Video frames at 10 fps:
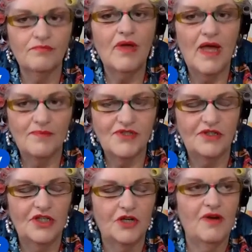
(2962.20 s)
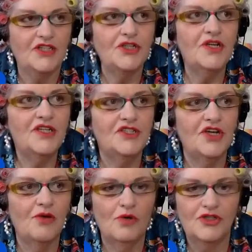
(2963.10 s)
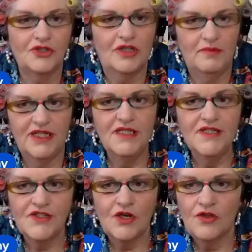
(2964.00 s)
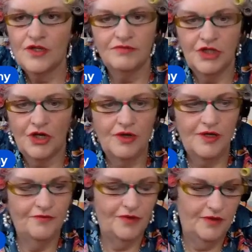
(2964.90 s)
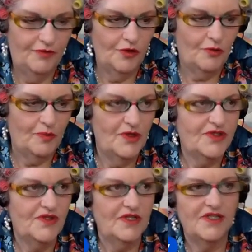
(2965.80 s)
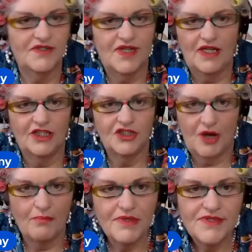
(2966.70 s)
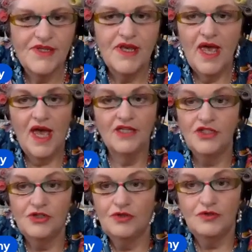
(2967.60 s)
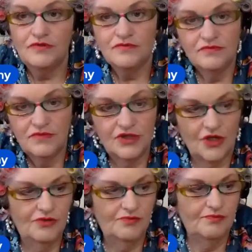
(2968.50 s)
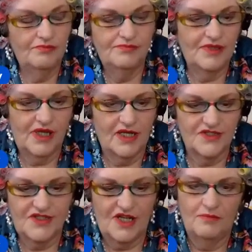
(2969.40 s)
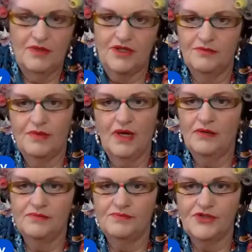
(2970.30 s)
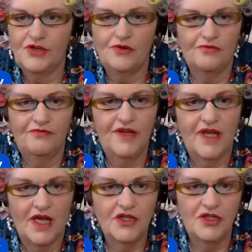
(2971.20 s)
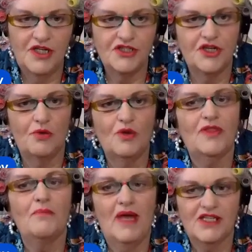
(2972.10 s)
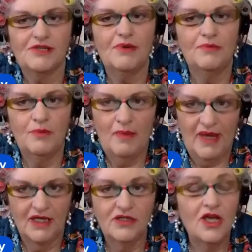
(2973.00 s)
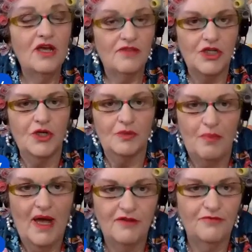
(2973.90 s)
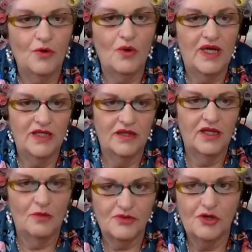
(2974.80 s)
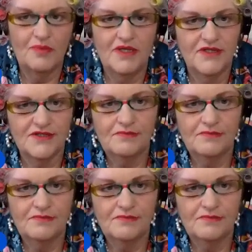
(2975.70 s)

Absolutely correct. You need to know what your limit is, so that if you're a person that is selling jumpers and going to sell them at a certain figure, you need to know what the maximum amount that you can pay for in the op shop is,